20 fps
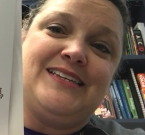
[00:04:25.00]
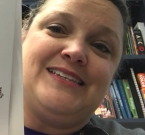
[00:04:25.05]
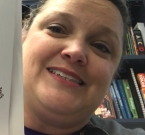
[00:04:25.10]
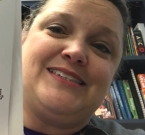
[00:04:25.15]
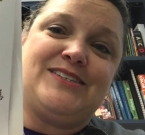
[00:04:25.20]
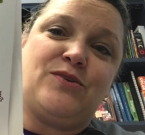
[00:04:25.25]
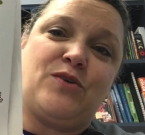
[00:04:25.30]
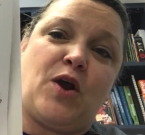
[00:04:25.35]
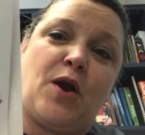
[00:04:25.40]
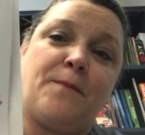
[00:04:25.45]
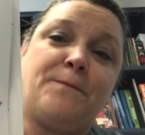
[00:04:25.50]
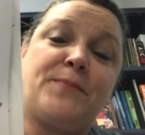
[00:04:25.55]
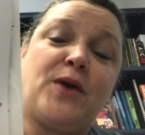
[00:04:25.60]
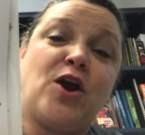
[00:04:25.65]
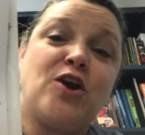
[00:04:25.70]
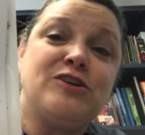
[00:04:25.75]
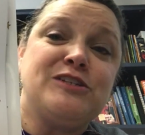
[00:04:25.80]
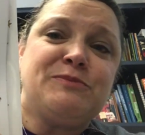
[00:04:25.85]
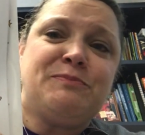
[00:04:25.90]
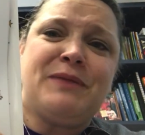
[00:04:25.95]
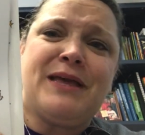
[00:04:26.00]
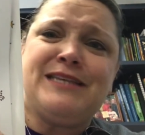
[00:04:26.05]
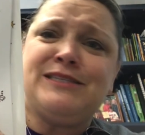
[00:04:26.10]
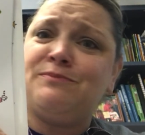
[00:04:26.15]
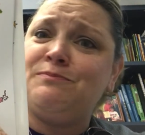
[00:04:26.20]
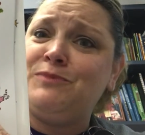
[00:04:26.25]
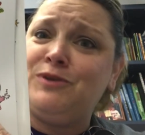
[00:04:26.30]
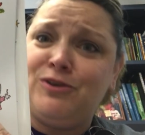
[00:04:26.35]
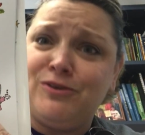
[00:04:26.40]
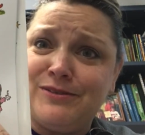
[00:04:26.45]
So her purse plays
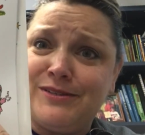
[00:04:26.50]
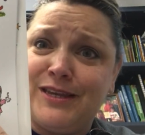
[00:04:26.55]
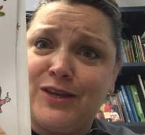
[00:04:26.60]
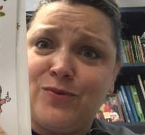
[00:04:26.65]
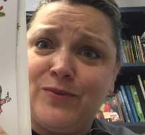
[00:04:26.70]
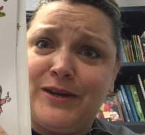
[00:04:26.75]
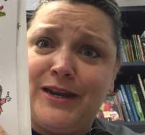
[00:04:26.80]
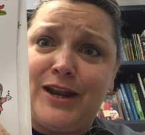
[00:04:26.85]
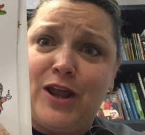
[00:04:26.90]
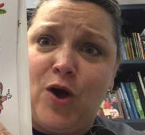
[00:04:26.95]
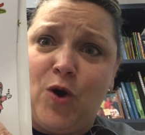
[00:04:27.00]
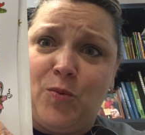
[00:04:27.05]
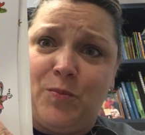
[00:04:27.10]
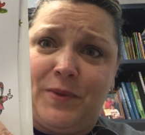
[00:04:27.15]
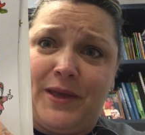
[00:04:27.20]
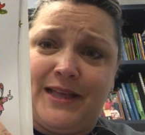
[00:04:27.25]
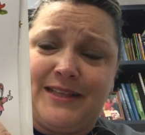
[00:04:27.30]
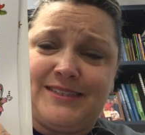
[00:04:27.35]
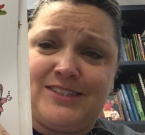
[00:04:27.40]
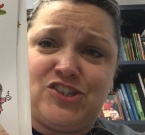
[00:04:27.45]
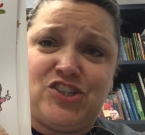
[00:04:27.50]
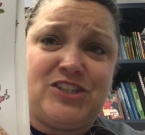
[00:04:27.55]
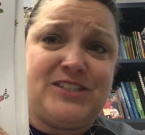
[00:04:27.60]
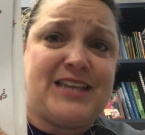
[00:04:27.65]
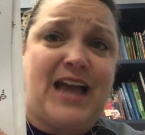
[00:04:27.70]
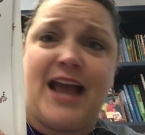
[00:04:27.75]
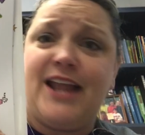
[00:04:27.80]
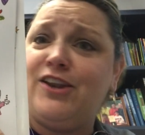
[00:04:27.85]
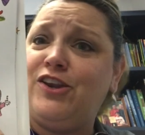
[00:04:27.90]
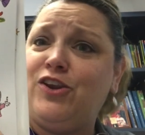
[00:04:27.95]
music when it opens. She's
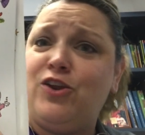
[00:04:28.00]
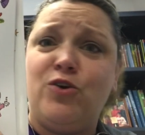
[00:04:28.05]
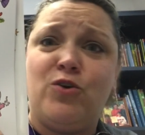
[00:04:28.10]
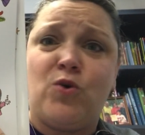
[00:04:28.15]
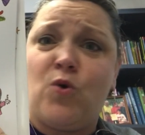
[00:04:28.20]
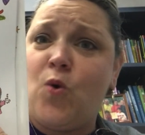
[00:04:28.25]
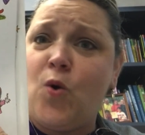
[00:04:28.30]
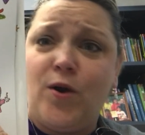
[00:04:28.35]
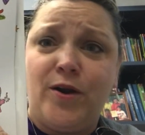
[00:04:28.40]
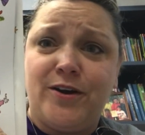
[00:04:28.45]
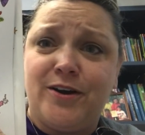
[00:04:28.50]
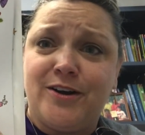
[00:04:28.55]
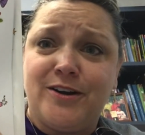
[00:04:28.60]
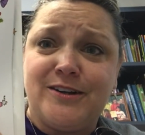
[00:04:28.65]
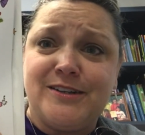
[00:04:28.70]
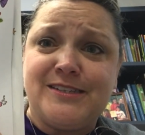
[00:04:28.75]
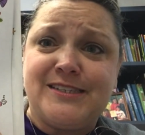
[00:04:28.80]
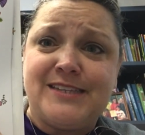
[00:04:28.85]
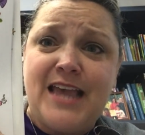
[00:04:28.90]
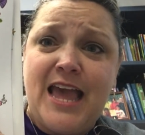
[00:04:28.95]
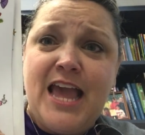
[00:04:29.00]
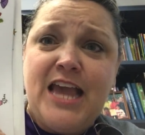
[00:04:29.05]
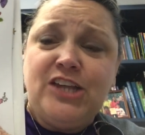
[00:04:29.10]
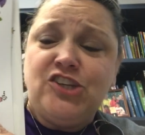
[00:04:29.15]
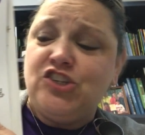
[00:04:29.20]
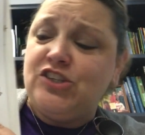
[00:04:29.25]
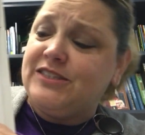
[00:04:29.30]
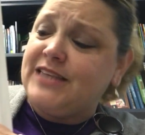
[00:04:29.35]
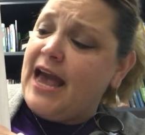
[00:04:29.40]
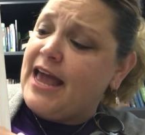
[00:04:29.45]
got new quarters,
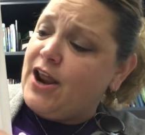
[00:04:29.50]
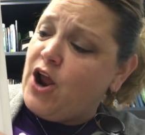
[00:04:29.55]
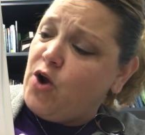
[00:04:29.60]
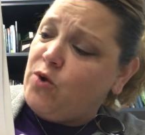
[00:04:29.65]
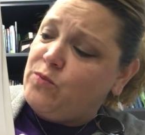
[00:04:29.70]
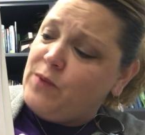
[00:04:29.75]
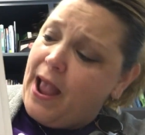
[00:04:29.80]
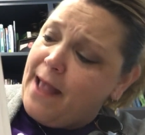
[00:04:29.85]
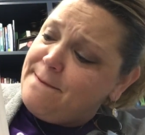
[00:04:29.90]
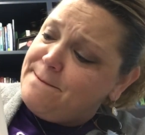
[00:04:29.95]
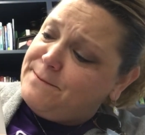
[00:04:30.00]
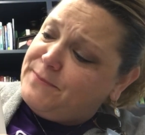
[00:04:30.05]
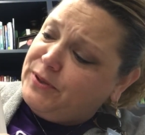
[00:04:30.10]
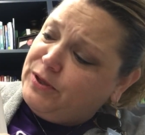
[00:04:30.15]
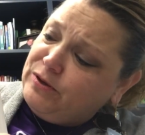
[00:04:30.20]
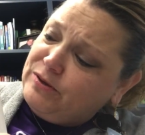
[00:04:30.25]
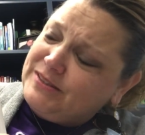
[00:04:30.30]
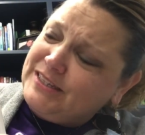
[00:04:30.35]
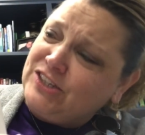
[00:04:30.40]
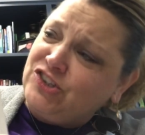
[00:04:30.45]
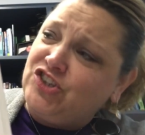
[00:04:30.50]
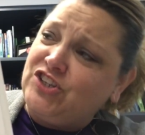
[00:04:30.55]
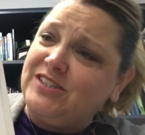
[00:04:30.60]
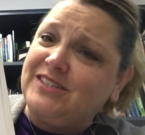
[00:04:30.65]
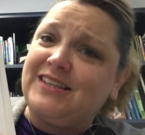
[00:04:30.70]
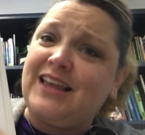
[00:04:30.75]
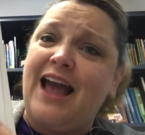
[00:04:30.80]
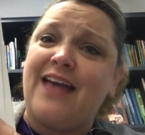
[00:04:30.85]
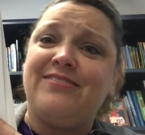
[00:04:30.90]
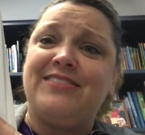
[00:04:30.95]
she's got her red boots, and
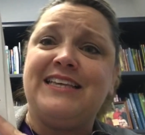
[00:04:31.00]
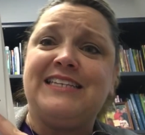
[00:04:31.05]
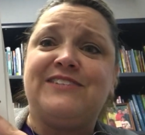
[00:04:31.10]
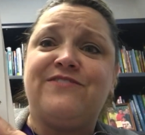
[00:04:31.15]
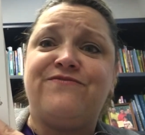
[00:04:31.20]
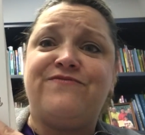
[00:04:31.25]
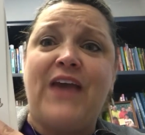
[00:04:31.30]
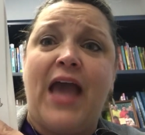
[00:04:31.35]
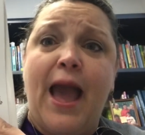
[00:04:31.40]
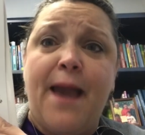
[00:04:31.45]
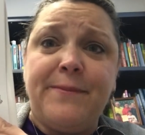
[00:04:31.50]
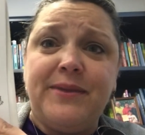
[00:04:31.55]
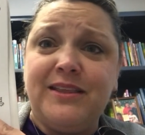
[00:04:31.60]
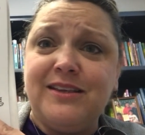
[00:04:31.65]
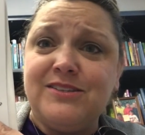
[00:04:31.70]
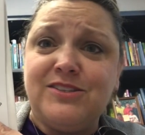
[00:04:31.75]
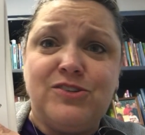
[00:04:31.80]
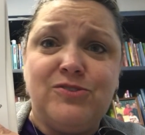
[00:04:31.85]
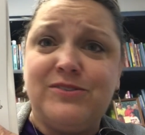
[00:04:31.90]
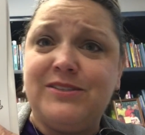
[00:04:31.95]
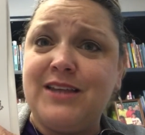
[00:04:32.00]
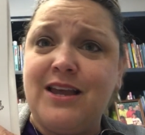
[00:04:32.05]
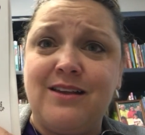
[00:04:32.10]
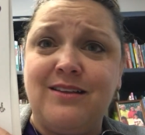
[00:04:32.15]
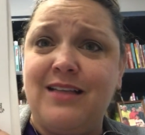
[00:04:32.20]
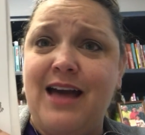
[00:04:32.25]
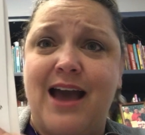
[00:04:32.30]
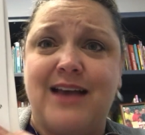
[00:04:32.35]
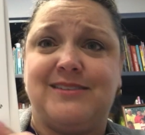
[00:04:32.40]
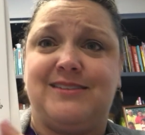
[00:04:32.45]
she's got these fabulous new
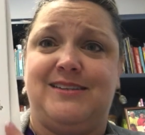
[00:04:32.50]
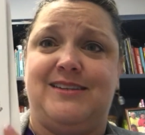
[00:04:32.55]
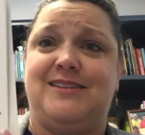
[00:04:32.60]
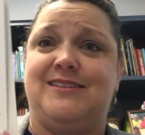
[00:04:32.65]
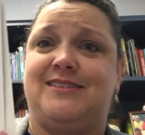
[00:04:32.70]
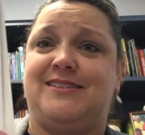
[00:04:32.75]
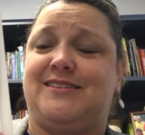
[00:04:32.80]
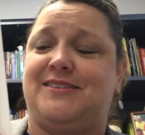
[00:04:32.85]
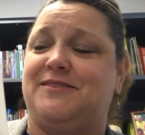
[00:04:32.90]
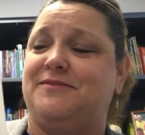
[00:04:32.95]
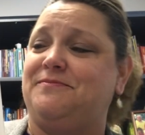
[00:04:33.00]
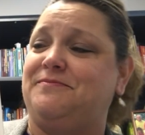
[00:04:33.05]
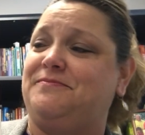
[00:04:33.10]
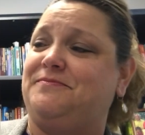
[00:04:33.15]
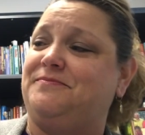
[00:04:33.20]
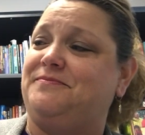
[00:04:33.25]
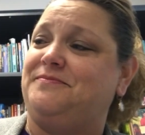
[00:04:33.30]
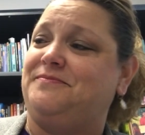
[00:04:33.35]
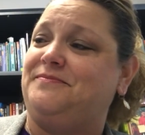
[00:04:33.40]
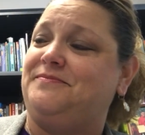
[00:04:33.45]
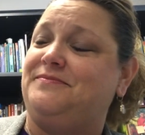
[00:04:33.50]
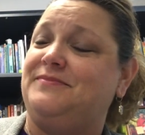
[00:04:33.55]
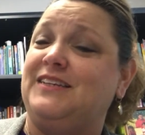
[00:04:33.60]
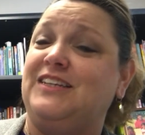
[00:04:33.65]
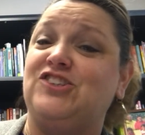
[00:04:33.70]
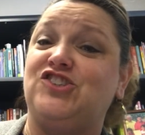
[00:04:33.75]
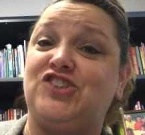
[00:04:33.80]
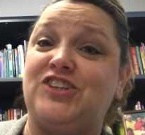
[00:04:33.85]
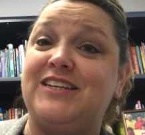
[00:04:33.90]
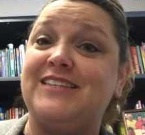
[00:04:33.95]
sunglasses.
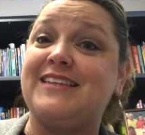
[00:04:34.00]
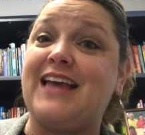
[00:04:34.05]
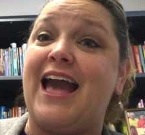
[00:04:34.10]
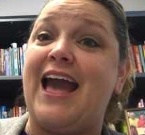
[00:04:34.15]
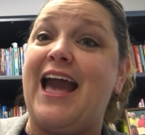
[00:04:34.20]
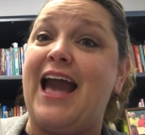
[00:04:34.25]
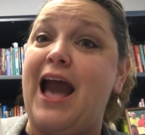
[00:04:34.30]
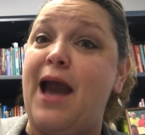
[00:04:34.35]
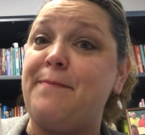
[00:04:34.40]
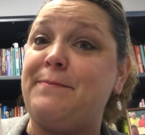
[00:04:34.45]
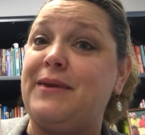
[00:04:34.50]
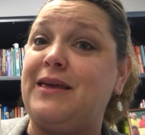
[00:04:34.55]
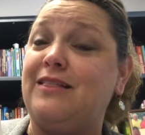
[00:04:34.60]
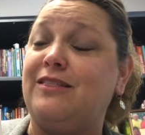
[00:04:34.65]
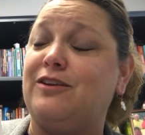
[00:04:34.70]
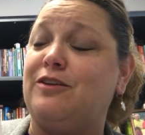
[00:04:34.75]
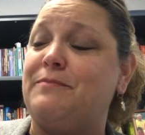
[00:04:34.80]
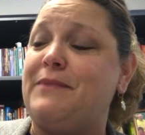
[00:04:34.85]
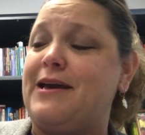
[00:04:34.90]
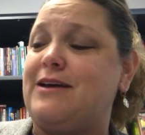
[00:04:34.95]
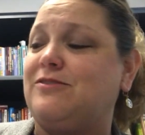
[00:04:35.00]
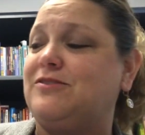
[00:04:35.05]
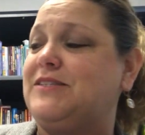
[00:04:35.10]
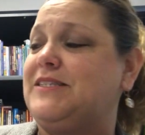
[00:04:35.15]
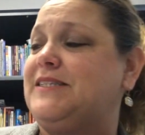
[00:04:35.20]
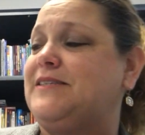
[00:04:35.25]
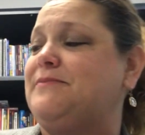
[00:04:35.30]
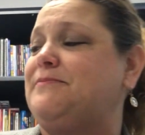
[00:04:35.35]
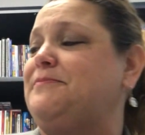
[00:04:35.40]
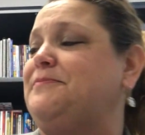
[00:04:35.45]
She is a happy little
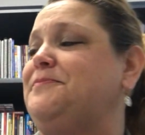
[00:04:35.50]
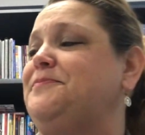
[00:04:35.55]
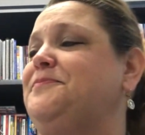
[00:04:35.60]
mouse.